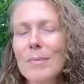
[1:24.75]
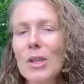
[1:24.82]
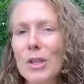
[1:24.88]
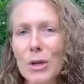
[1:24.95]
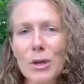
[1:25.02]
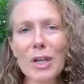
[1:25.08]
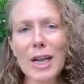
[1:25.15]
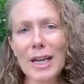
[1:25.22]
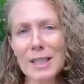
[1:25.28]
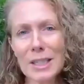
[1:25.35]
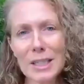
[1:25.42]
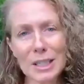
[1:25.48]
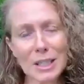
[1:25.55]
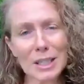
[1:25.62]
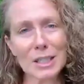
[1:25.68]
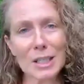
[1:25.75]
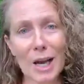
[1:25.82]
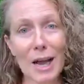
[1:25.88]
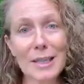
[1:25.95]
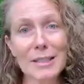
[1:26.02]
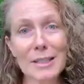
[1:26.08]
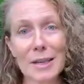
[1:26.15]
you can actually just
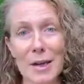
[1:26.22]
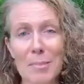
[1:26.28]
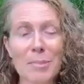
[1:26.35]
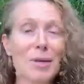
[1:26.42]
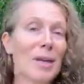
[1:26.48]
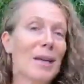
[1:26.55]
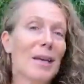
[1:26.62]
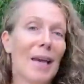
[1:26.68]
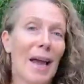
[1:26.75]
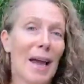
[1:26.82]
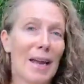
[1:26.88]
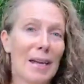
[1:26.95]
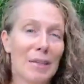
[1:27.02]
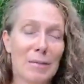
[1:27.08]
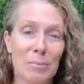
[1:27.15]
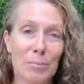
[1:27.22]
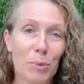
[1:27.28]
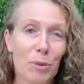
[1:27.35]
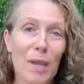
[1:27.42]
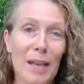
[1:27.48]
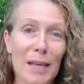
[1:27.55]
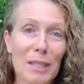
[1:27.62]
slice it up and
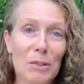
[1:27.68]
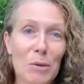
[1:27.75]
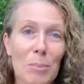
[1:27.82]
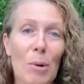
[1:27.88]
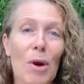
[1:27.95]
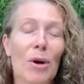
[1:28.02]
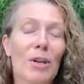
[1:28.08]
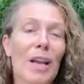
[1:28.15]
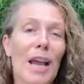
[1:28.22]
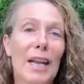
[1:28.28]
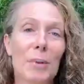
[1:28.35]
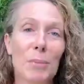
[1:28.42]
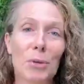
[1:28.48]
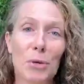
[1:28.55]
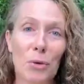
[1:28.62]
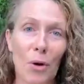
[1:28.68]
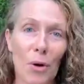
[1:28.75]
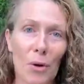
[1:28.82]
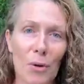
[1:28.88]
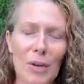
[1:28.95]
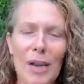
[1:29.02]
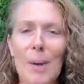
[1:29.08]
put that into a pot and it will
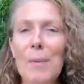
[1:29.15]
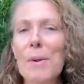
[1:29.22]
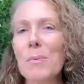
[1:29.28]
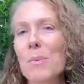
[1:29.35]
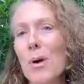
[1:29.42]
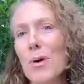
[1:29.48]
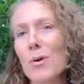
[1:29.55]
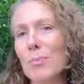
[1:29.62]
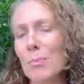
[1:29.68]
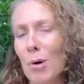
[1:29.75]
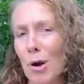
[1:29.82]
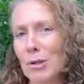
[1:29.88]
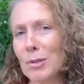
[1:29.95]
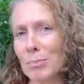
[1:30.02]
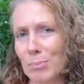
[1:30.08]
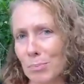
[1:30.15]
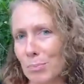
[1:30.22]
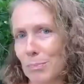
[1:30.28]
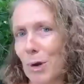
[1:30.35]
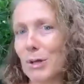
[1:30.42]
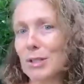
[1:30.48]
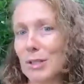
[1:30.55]
grow. Now, it won't
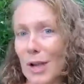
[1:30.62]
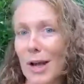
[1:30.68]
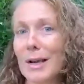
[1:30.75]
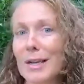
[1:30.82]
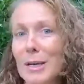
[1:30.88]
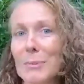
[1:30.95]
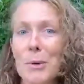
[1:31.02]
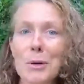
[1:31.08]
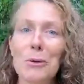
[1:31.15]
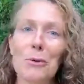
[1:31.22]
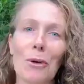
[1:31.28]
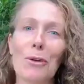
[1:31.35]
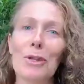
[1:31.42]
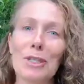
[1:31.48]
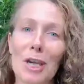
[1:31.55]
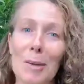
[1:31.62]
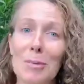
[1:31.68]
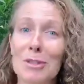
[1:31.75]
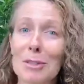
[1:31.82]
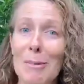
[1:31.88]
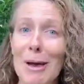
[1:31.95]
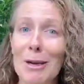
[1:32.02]
most likely it won't grow the type
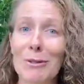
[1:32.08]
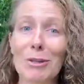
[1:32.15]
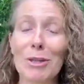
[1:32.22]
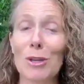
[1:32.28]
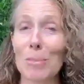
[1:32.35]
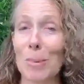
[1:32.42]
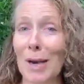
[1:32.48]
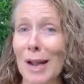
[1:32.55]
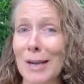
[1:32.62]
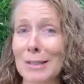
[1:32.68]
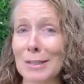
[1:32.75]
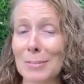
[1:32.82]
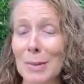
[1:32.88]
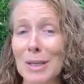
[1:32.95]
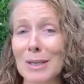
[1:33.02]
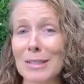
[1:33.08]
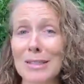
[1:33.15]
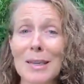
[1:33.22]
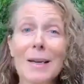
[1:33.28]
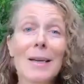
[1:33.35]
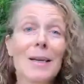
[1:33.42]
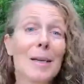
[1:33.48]
of tomato that you planted because
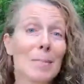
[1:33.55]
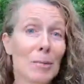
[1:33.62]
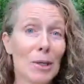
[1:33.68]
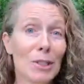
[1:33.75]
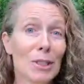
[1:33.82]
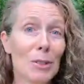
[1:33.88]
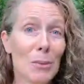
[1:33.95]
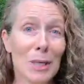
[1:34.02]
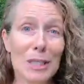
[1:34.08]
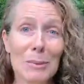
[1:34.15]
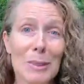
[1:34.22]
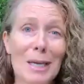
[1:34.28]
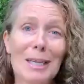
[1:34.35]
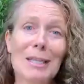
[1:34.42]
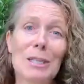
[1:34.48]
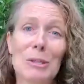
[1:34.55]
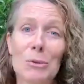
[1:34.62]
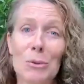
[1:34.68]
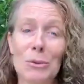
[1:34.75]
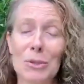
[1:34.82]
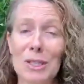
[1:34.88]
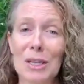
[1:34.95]
most of the ones we get in
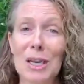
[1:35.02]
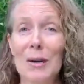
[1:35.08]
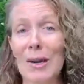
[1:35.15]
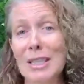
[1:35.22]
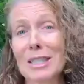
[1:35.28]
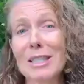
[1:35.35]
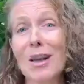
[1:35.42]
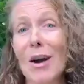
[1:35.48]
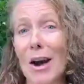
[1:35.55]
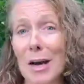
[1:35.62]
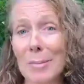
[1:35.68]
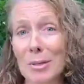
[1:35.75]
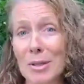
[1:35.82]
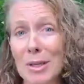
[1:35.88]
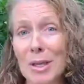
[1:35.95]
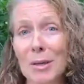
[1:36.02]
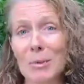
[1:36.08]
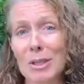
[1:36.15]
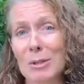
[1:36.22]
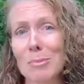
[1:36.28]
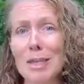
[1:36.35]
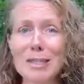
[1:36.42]
stores are actually hybrid,
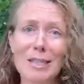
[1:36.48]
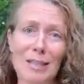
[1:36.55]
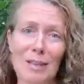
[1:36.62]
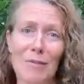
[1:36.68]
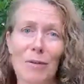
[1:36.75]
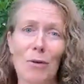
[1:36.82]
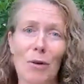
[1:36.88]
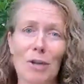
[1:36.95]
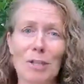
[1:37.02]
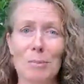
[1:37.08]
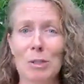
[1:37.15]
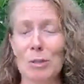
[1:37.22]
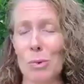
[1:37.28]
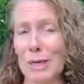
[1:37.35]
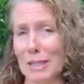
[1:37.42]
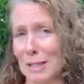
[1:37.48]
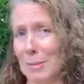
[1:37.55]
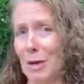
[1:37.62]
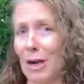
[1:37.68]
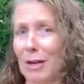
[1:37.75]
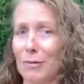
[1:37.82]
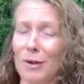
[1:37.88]
which means that they've crossed between some
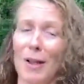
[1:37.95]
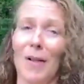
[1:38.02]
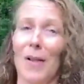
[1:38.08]
kind of